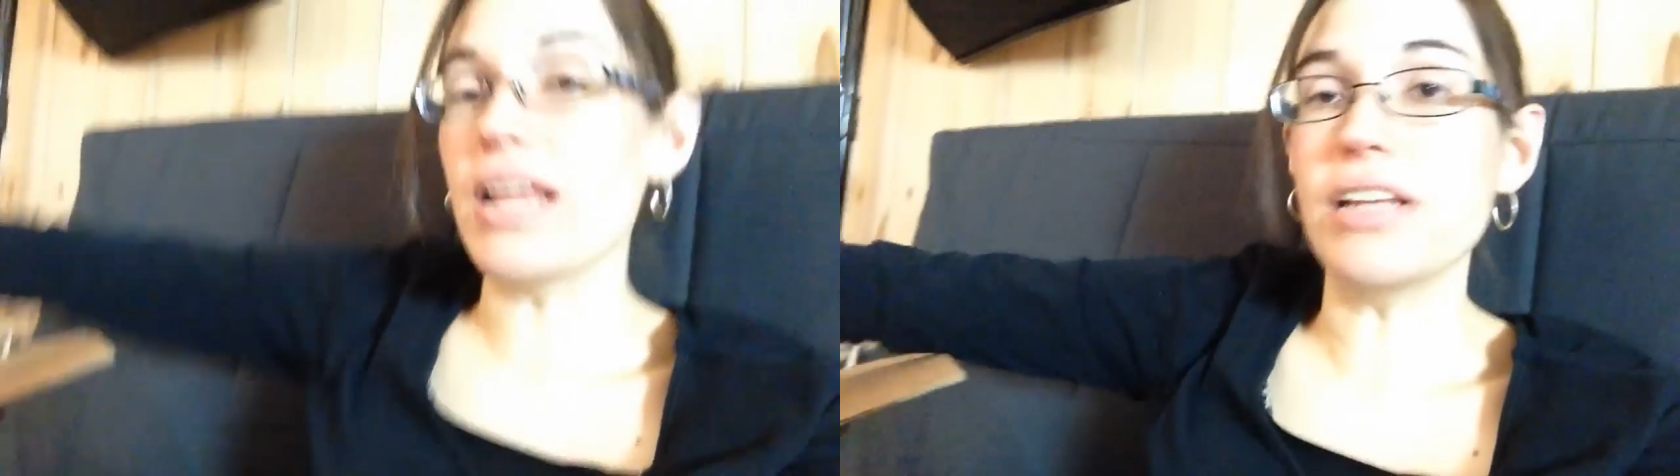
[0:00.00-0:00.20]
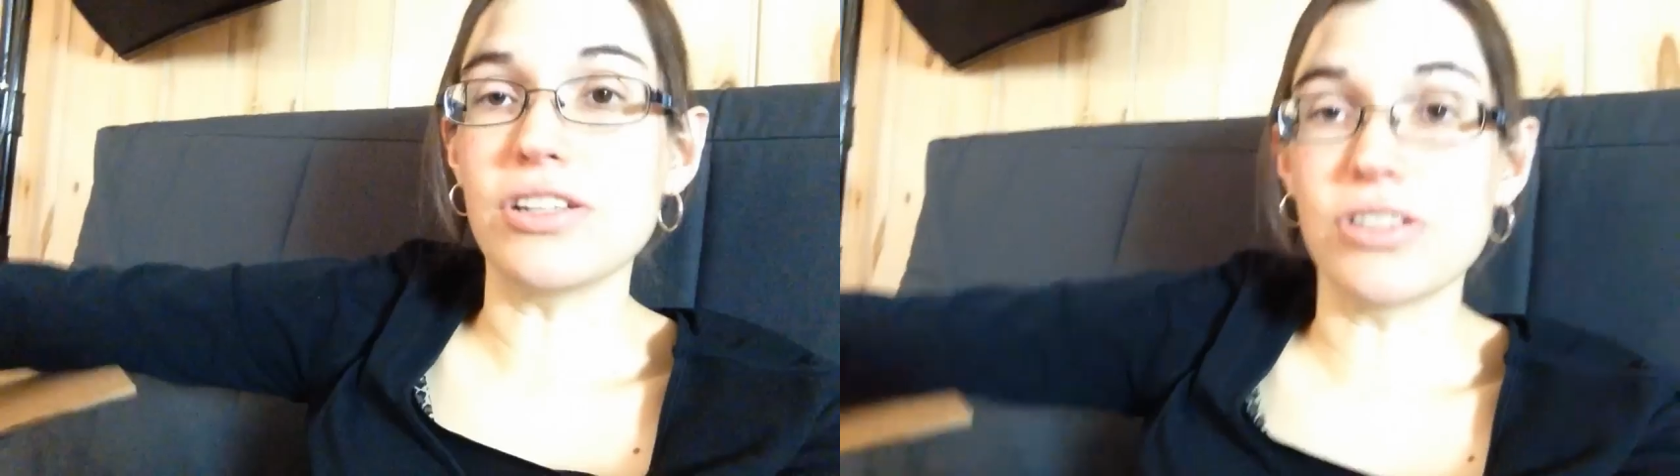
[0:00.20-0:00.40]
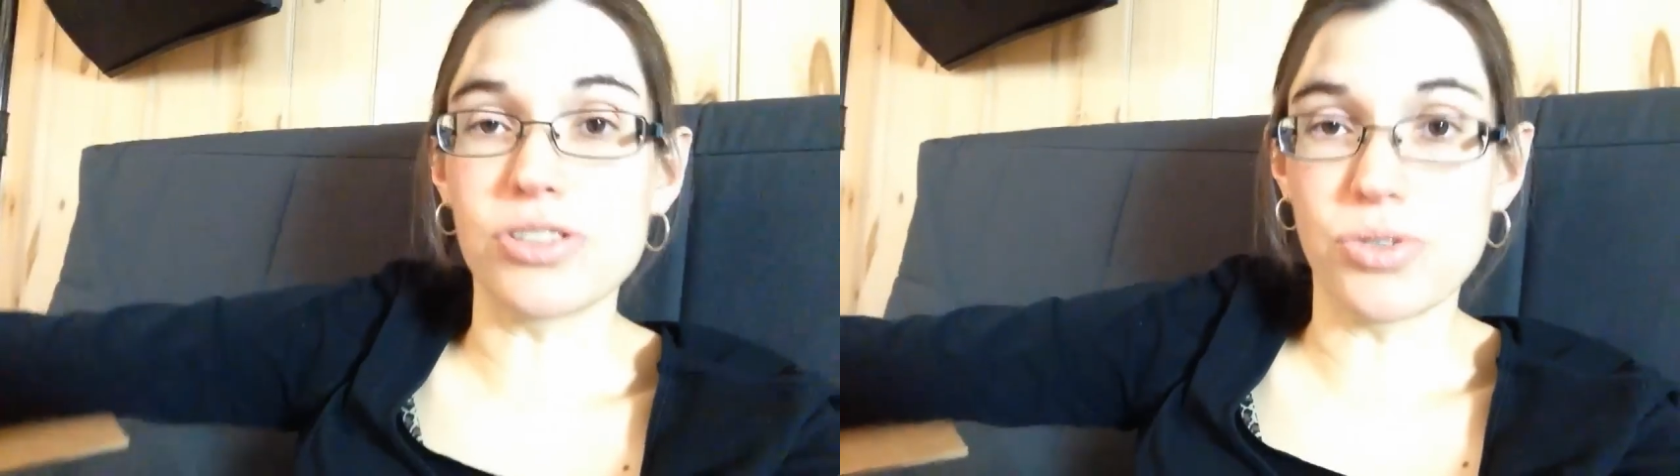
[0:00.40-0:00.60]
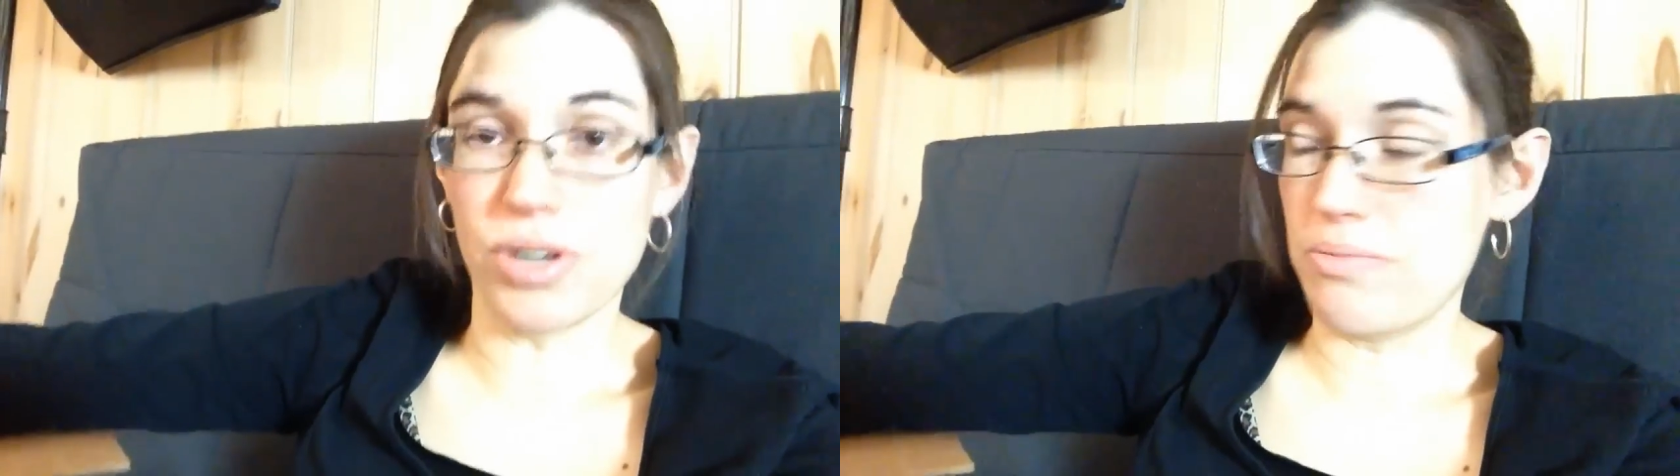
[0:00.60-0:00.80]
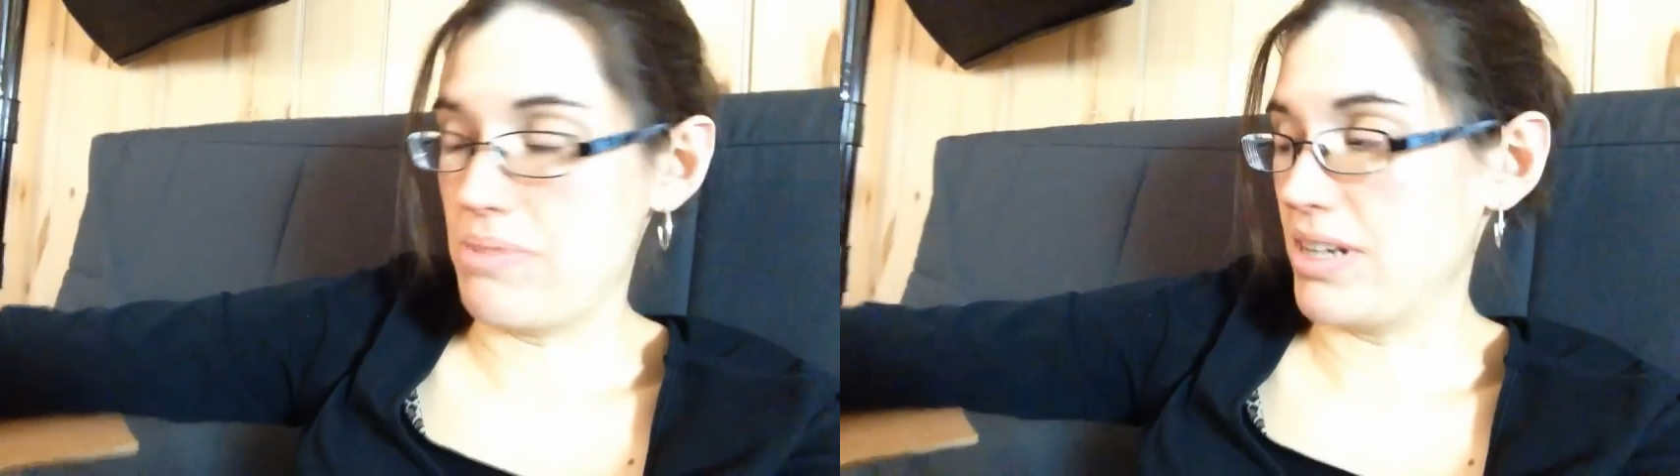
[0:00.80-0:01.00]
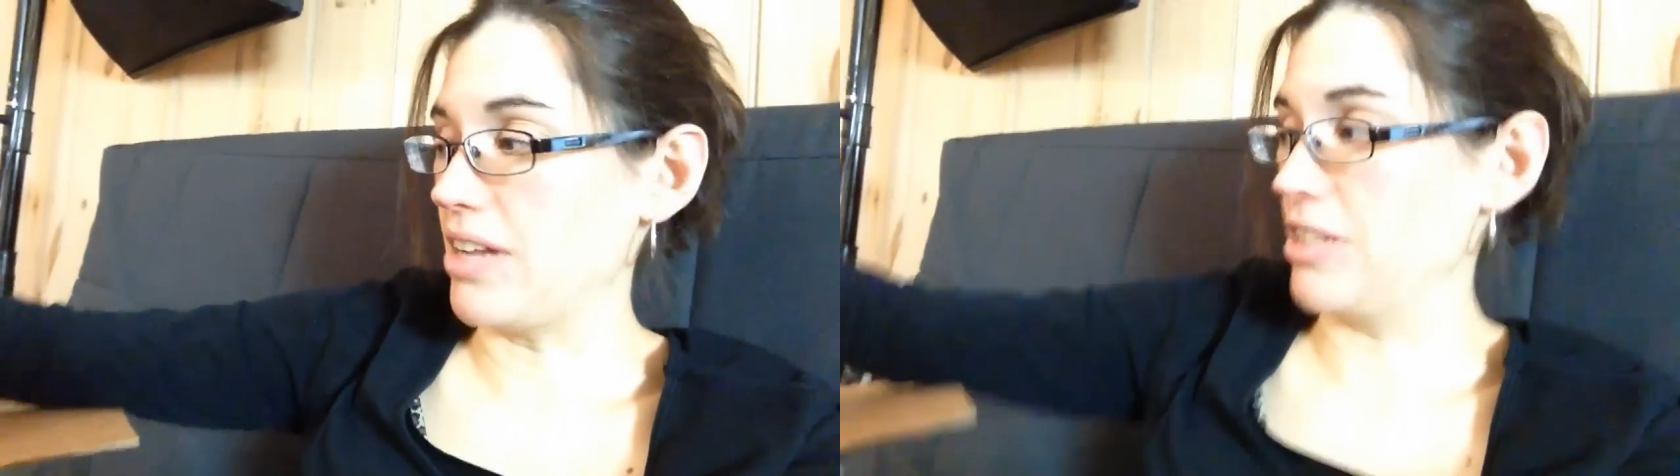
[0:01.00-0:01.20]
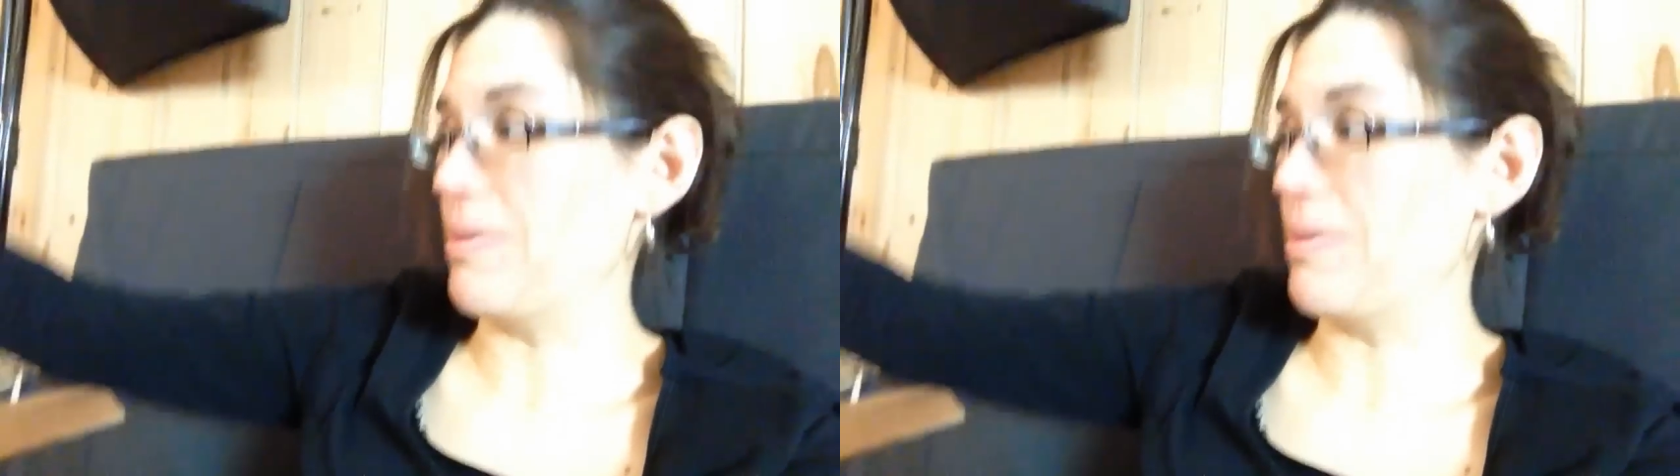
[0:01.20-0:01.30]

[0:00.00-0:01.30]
to the store and picked out the